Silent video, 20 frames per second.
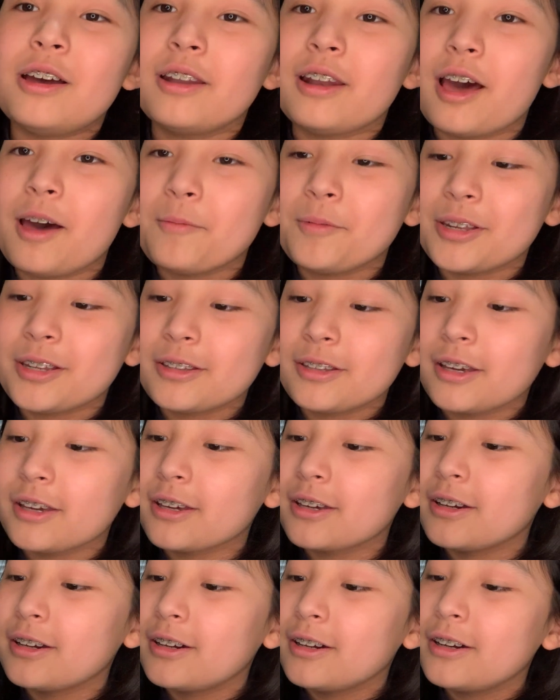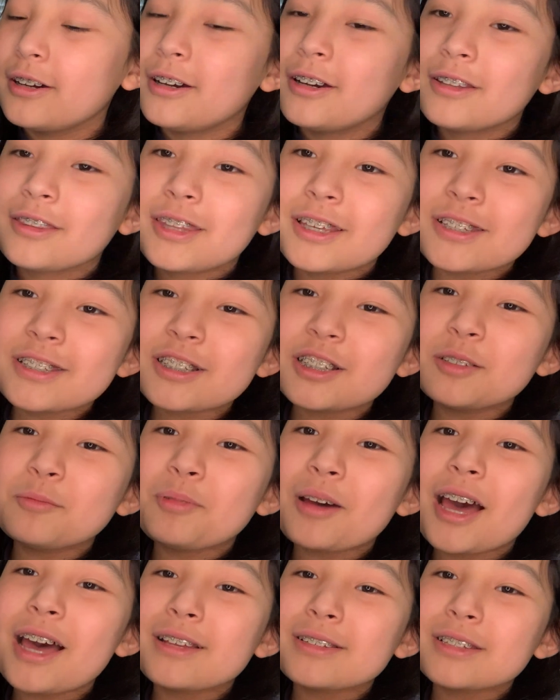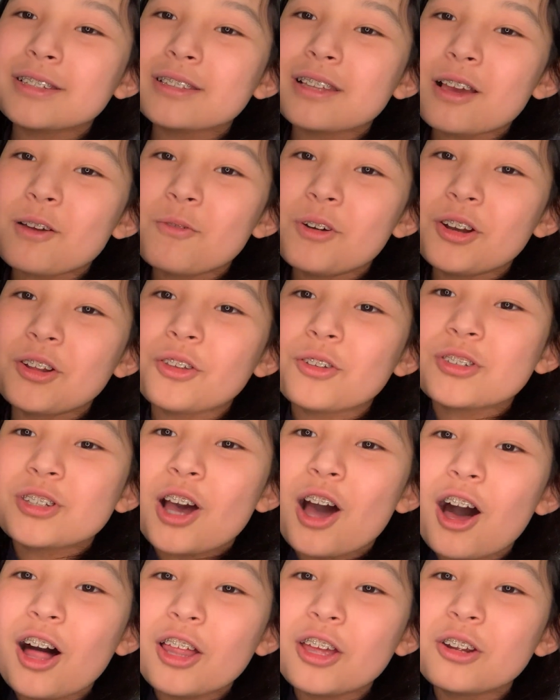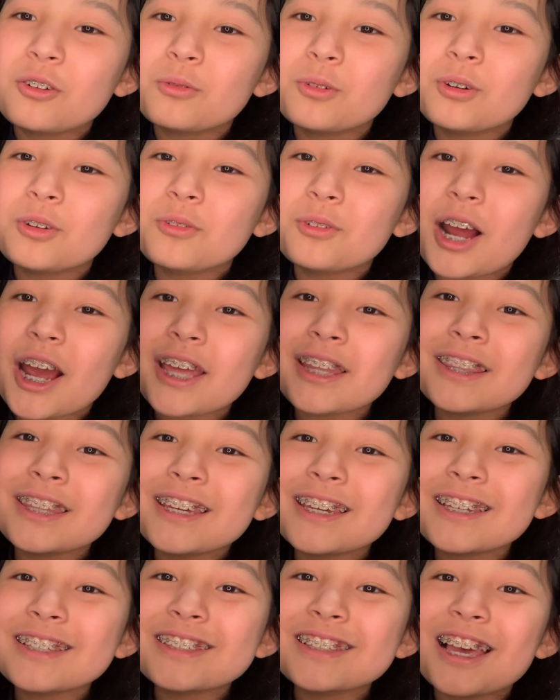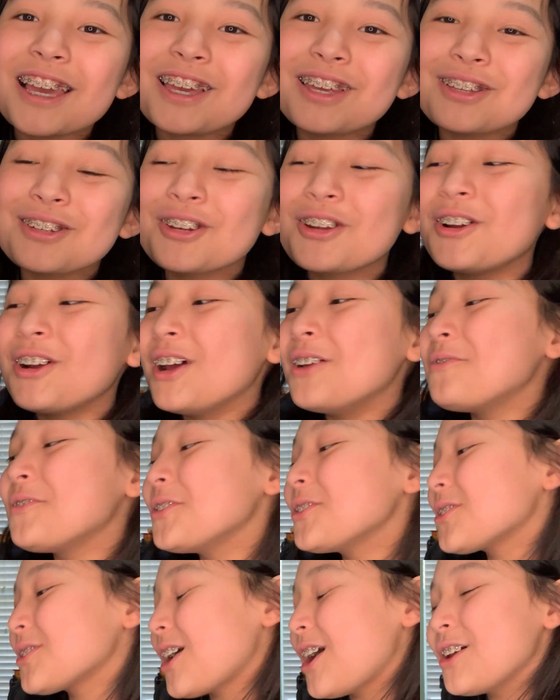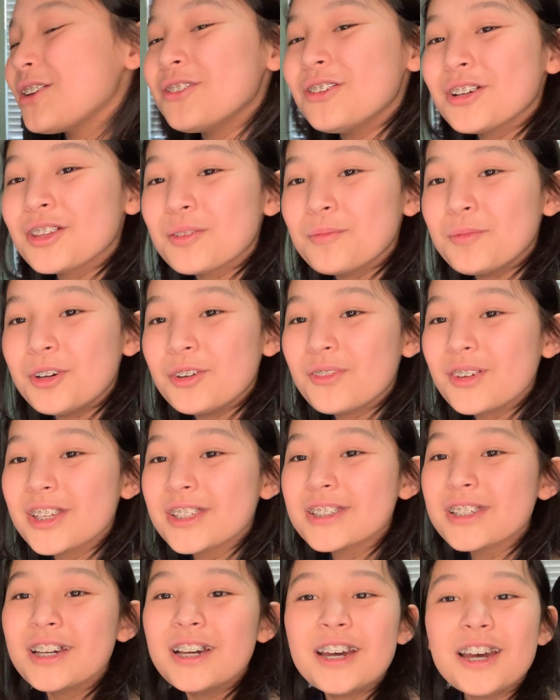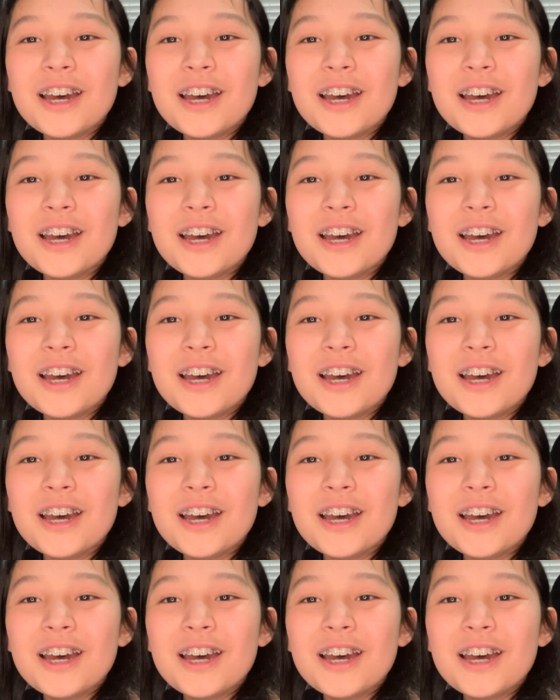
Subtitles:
And, I mean, like, this could pass as, like, one of those Hollywood ride things. Like, if you saw during the movies,